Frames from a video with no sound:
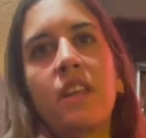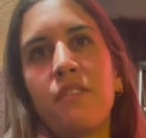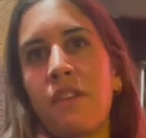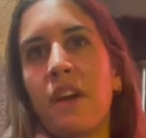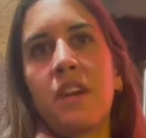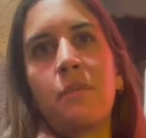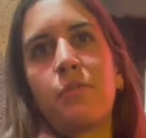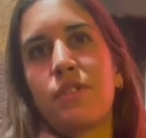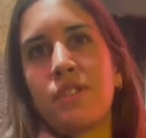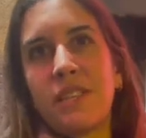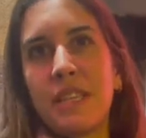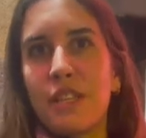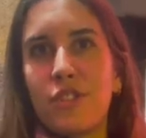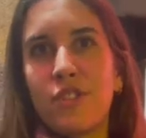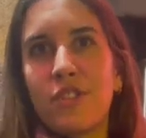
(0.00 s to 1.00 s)
very
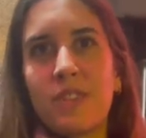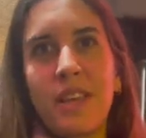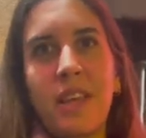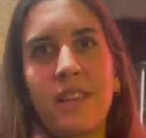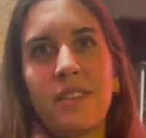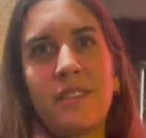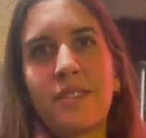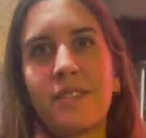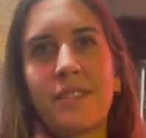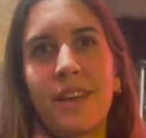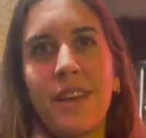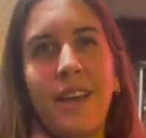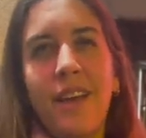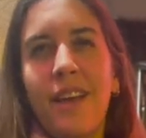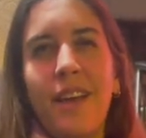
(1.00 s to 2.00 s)
prestigious
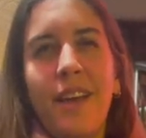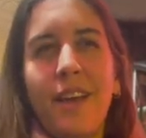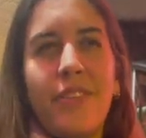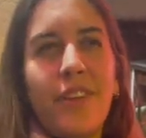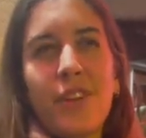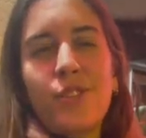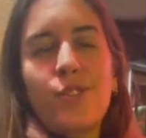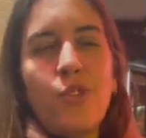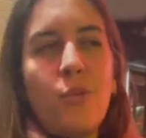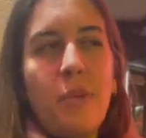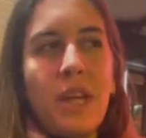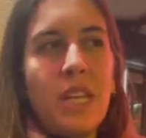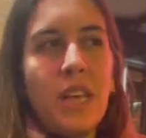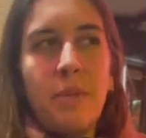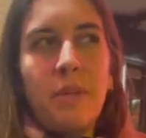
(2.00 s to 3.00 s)
and there's so
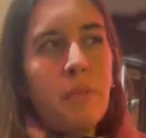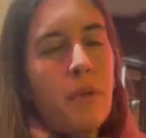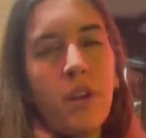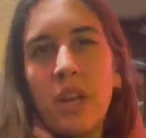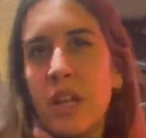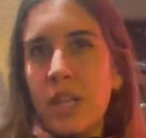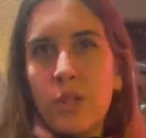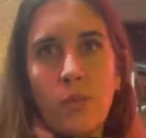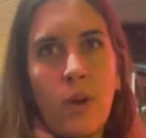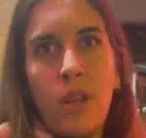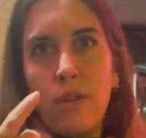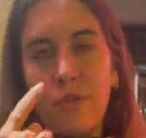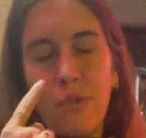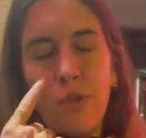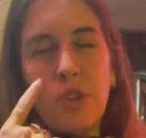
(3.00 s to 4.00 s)
many, Berlin as
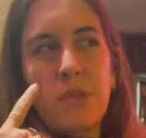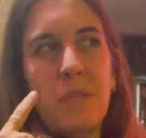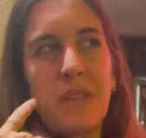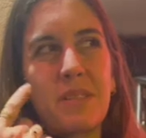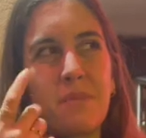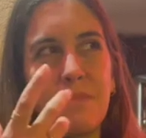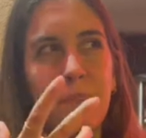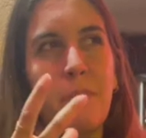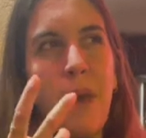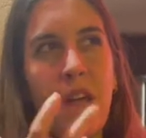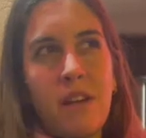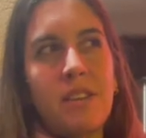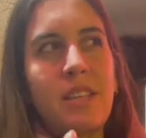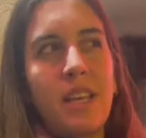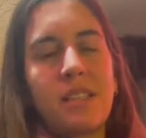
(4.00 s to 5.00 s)
well, of course, but
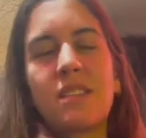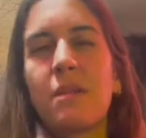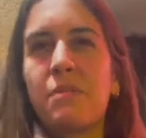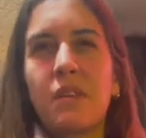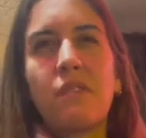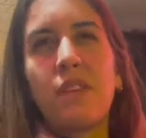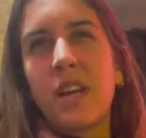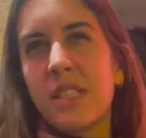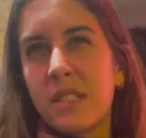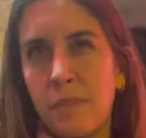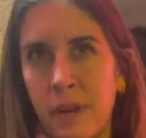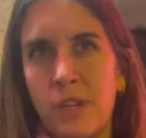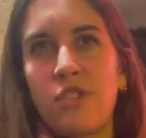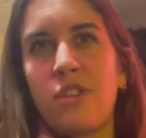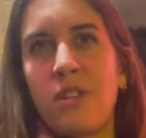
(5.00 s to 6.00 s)
Paris has something very
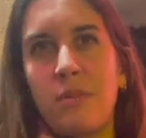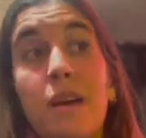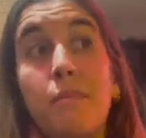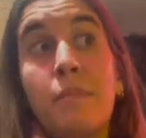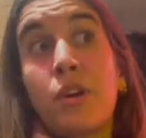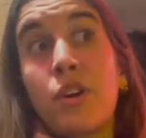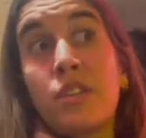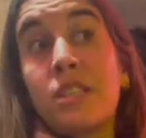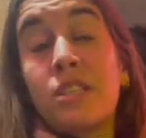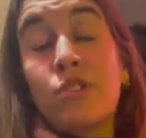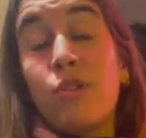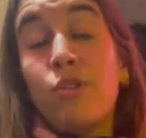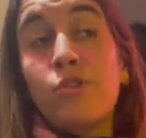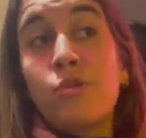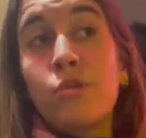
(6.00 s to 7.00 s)
special because
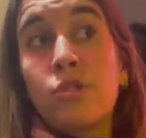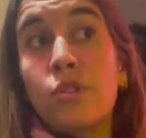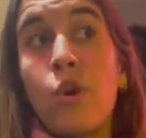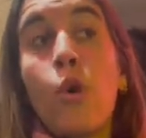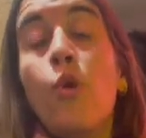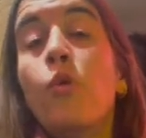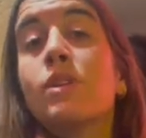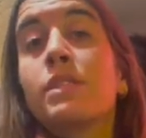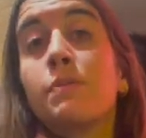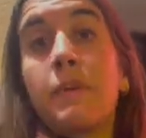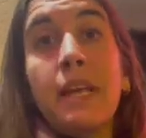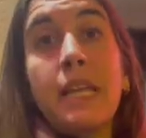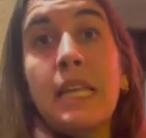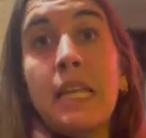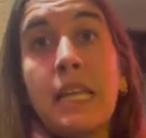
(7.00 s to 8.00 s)
it's always
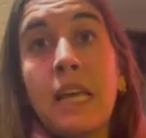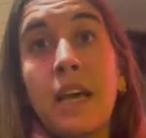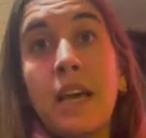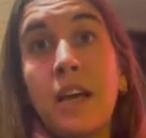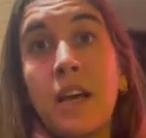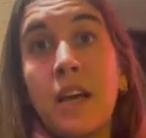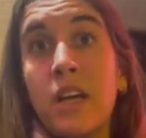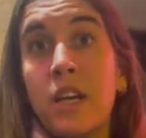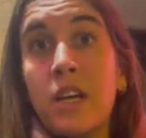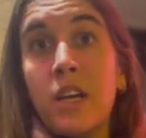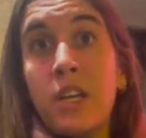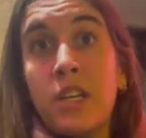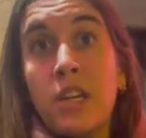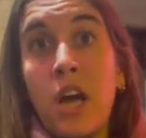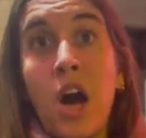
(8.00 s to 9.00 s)
been
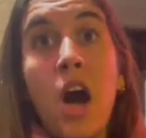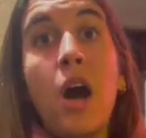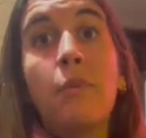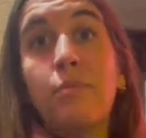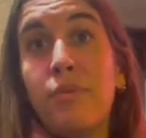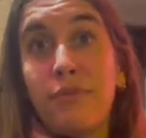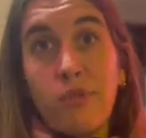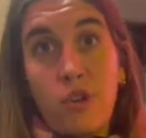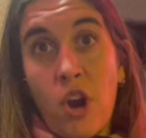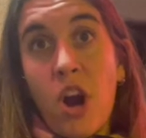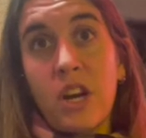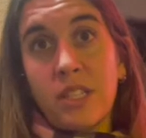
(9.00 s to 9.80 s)
a hub for art.